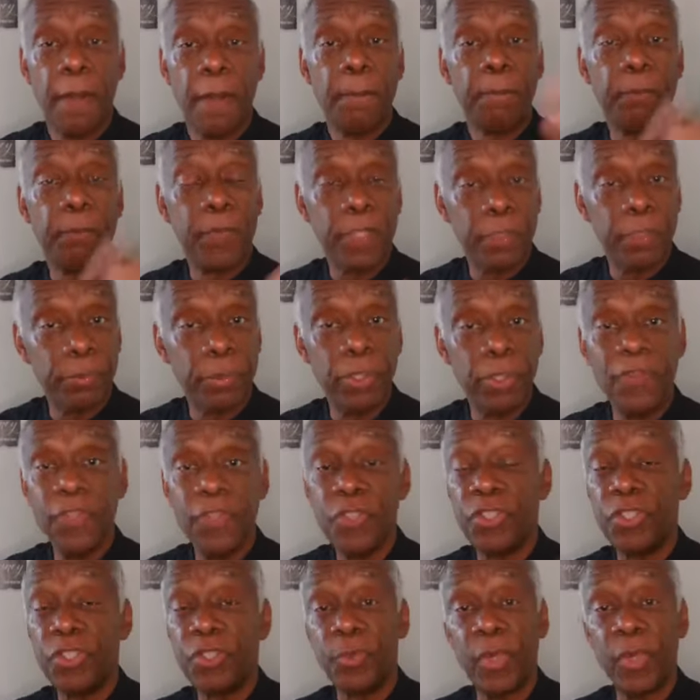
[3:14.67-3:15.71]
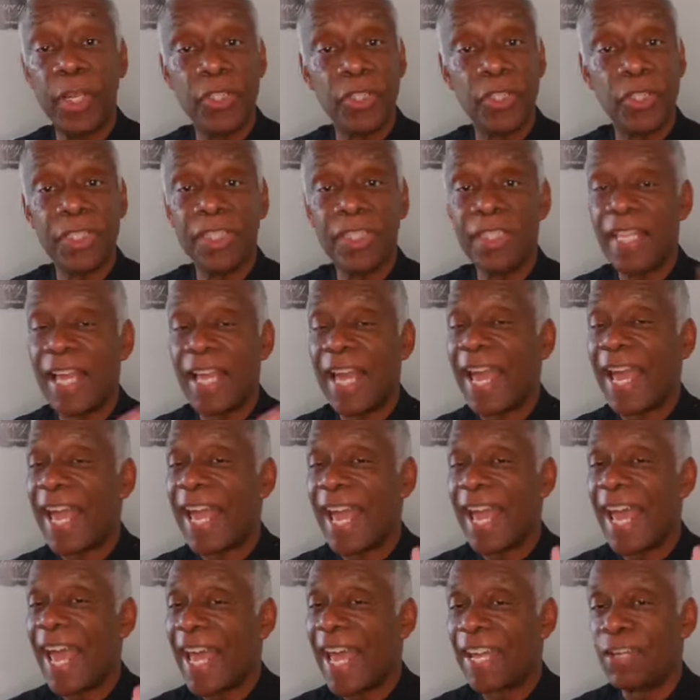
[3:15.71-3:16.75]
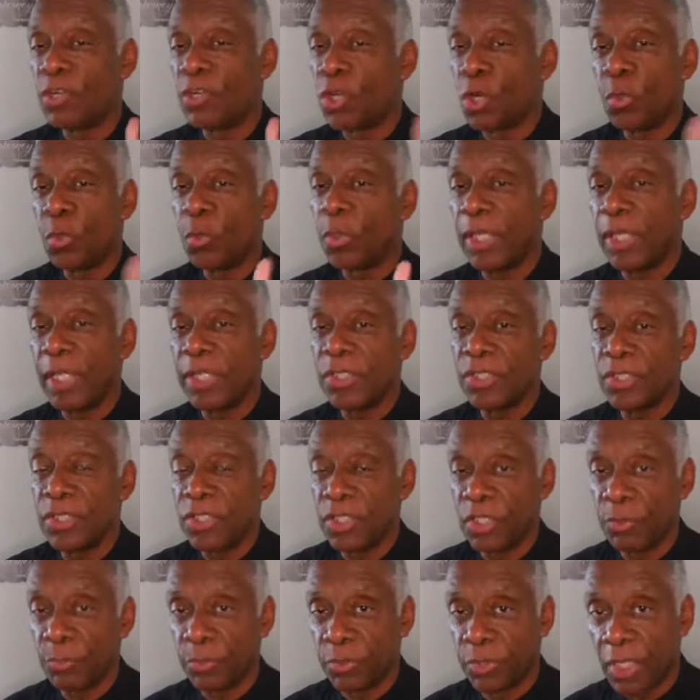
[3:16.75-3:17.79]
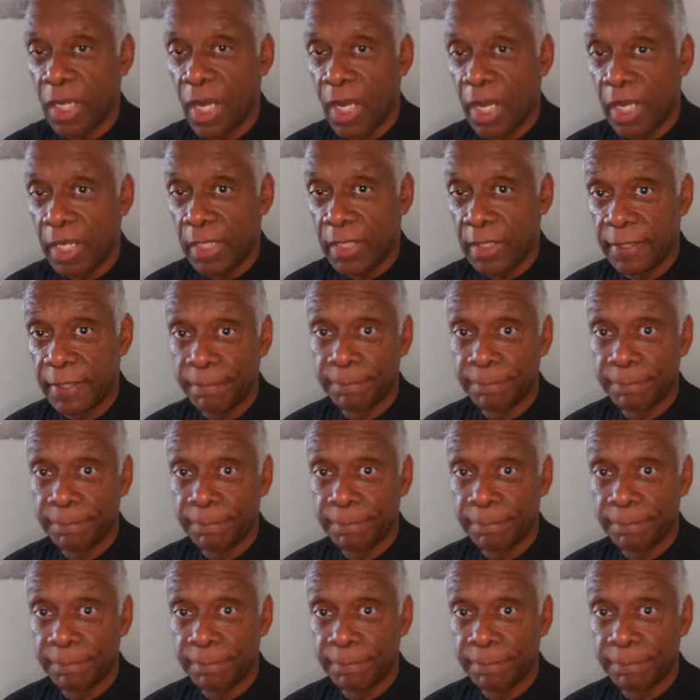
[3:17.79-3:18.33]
But the previous generation had no relationship with God.